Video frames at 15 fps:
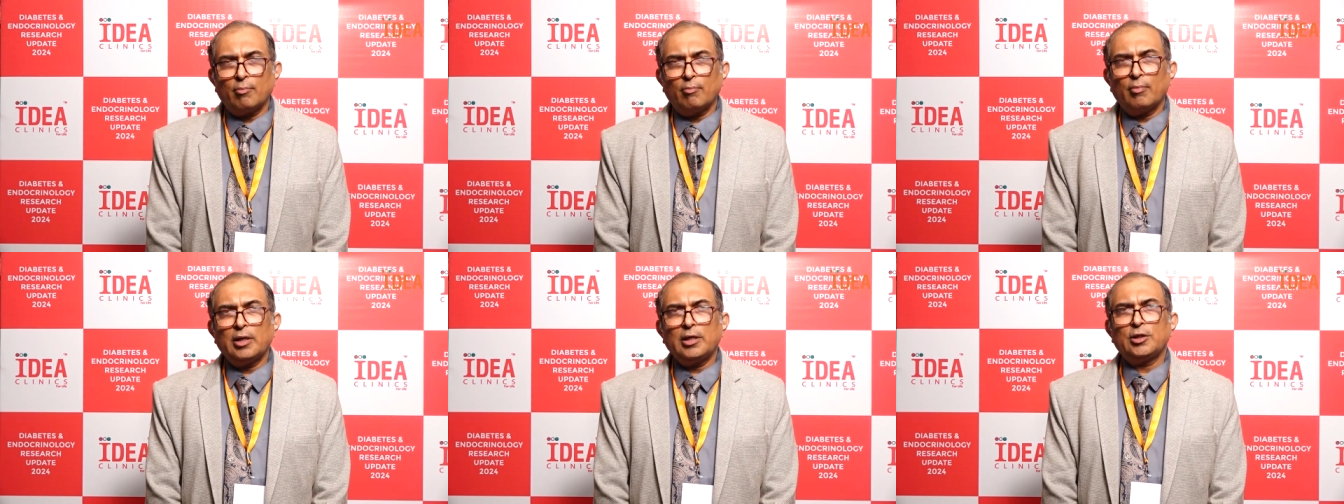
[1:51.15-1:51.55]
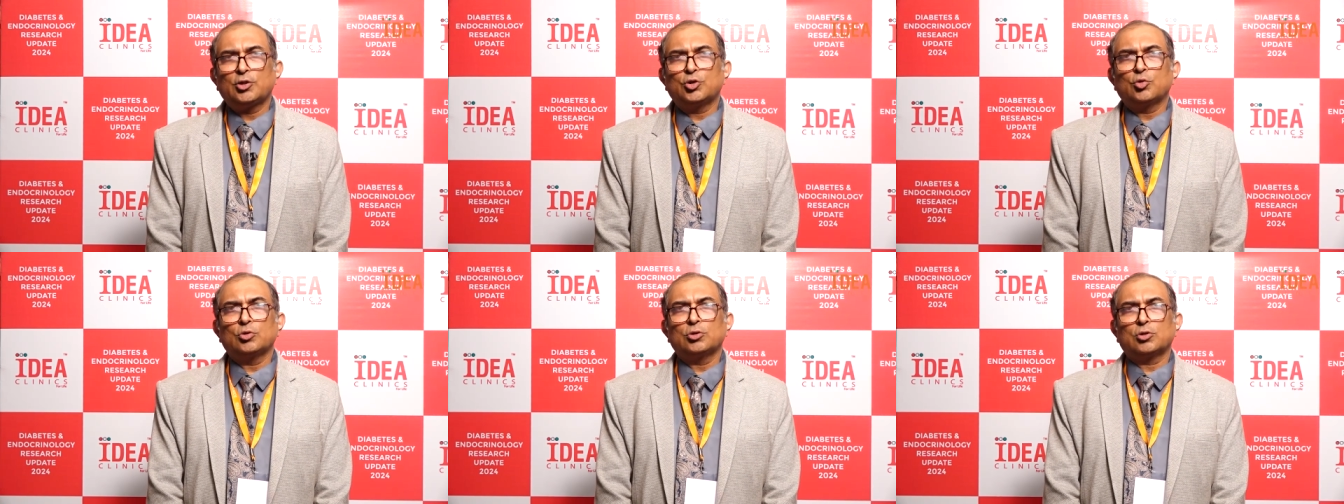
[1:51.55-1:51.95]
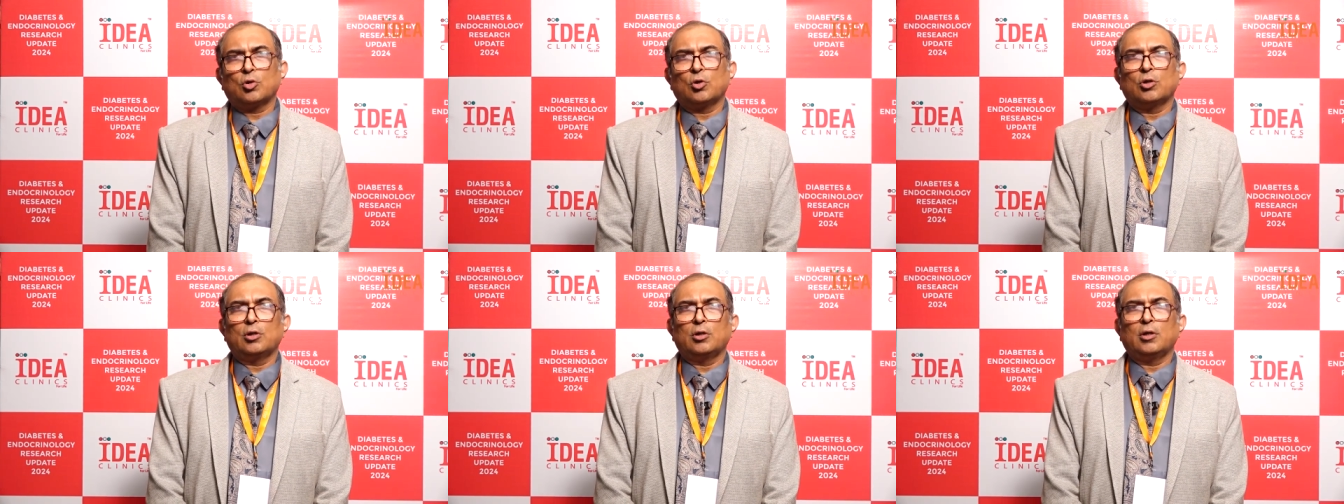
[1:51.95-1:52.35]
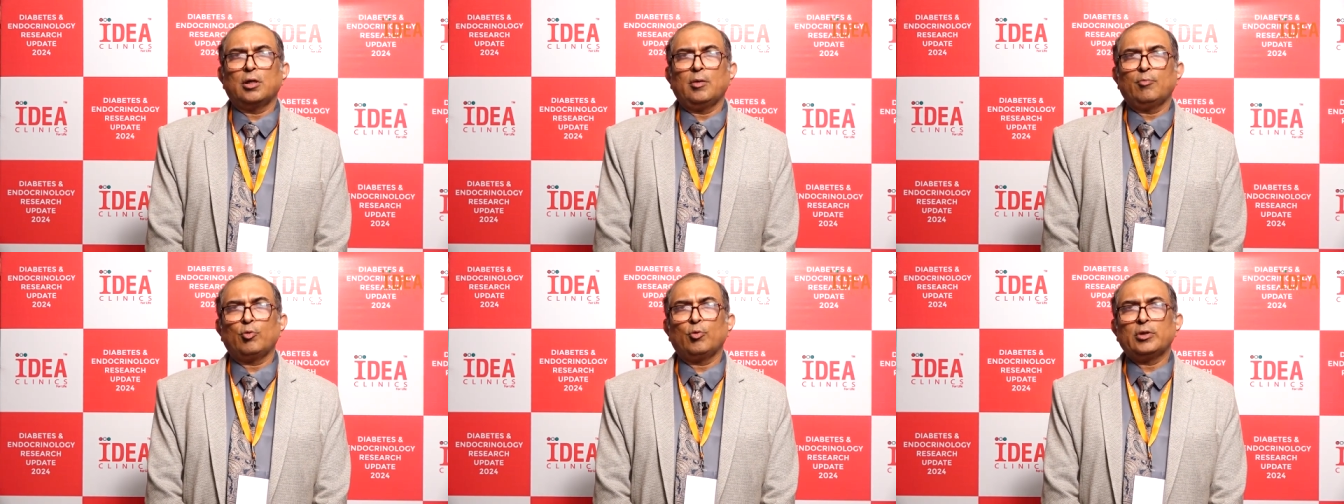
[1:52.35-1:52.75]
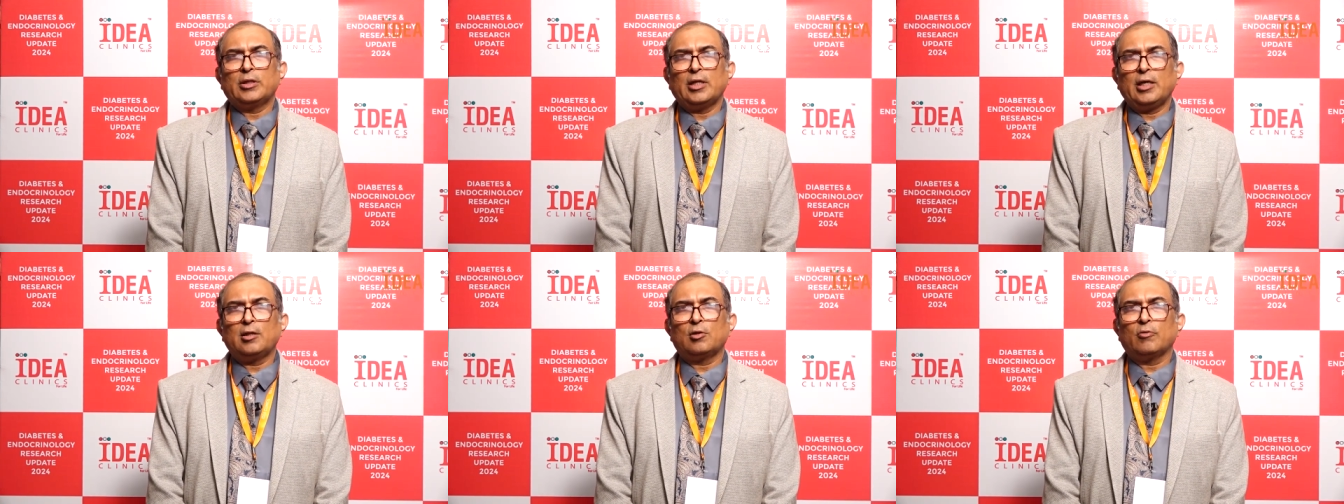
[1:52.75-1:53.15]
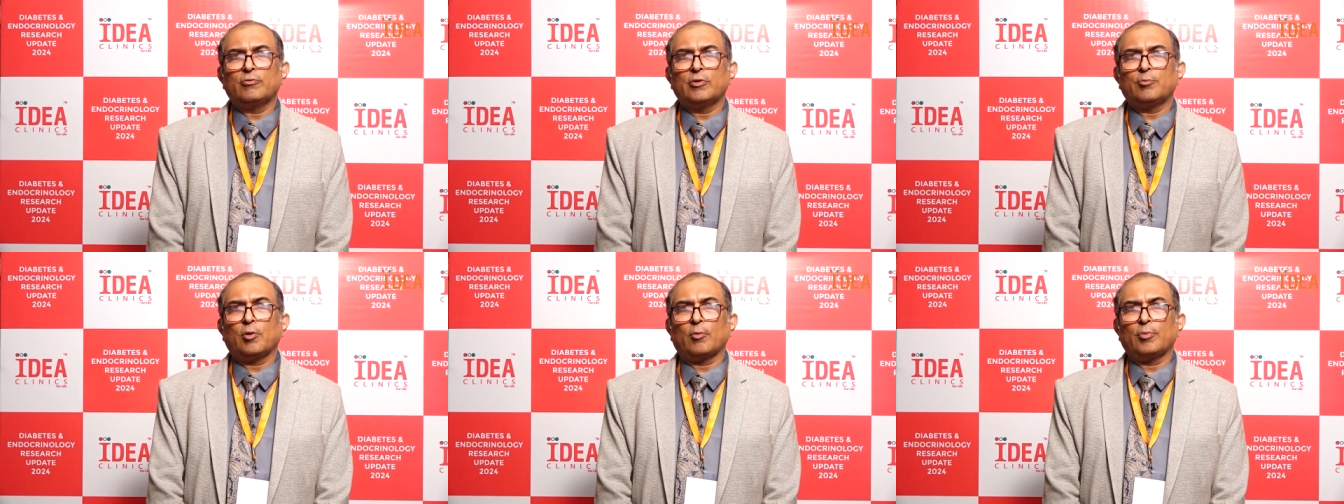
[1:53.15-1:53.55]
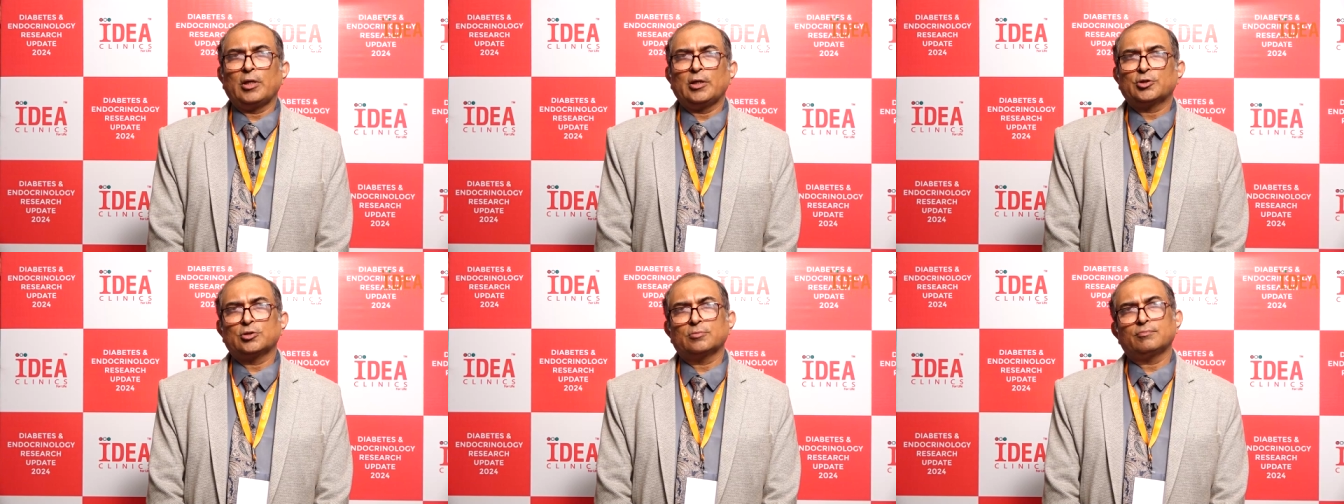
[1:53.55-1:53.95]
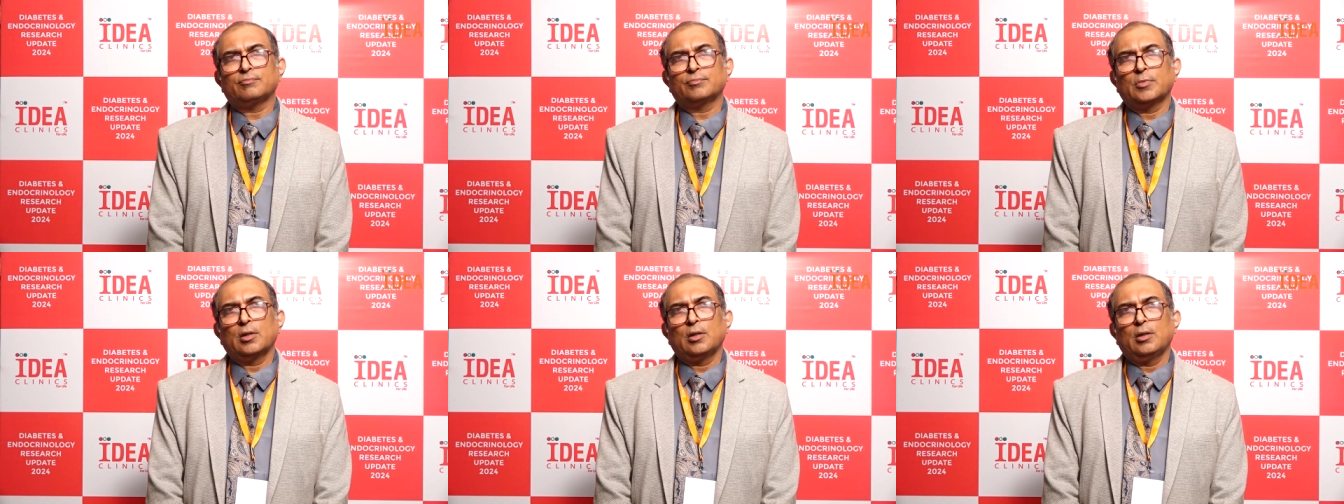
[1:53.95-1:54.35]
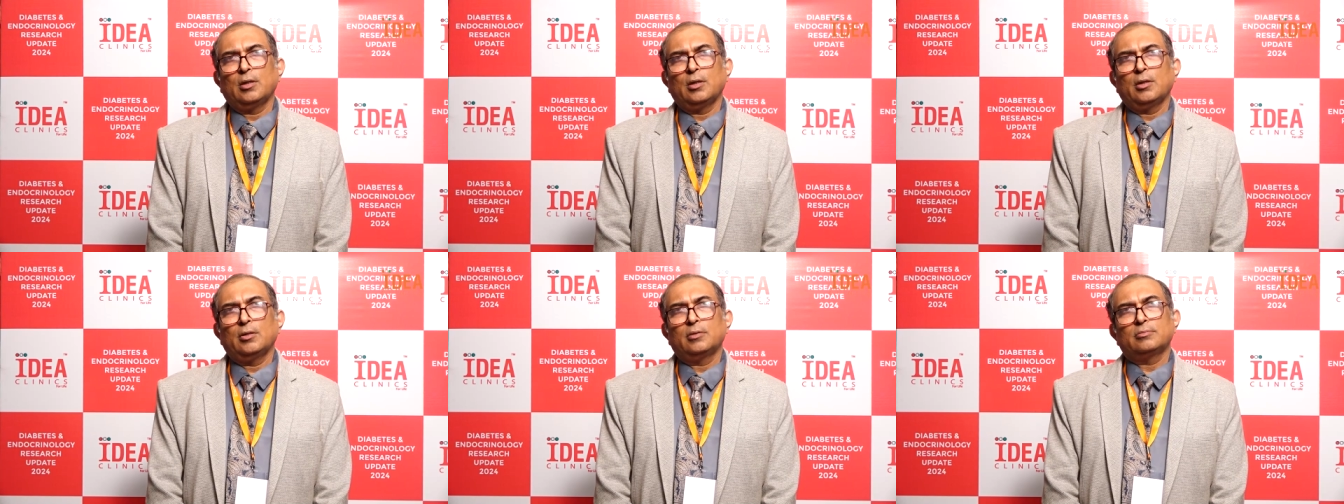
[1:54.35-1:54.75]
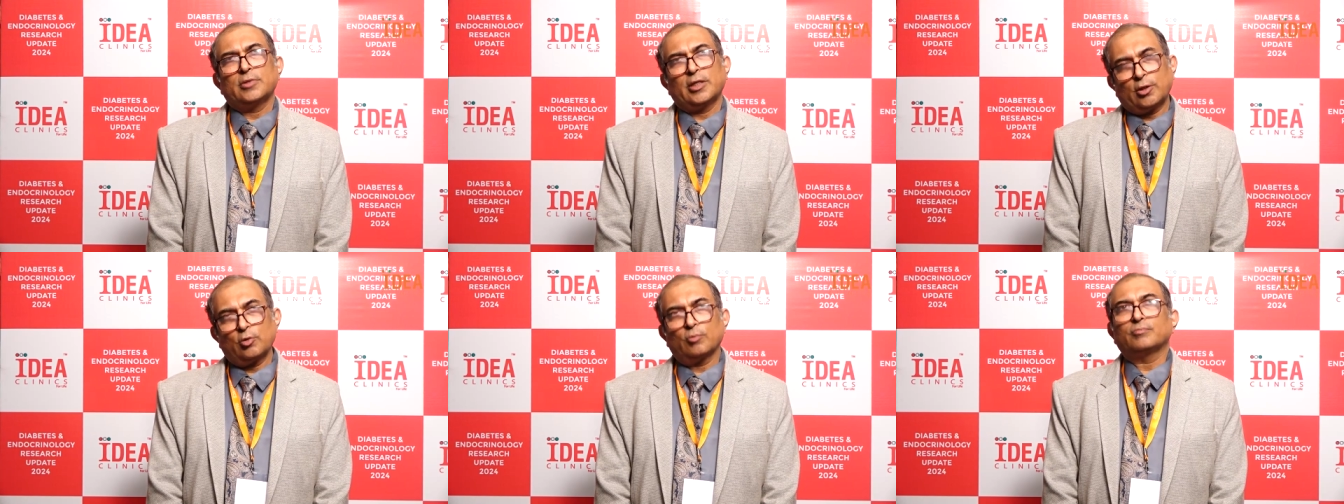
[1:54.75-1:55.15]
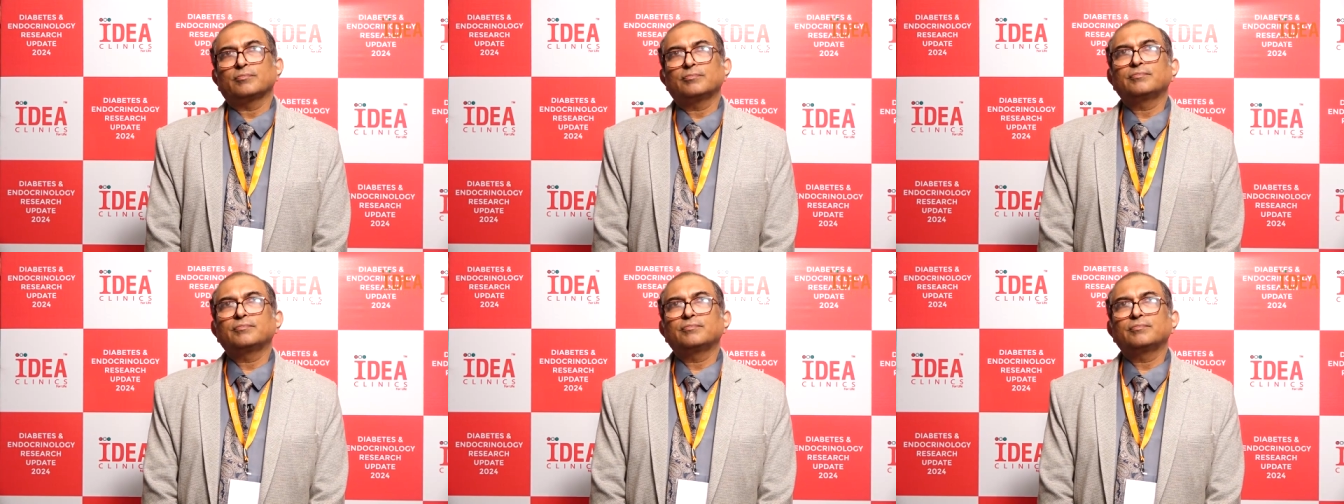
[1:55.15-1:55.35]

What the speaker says: many issues on improving the health of the population. Thank you.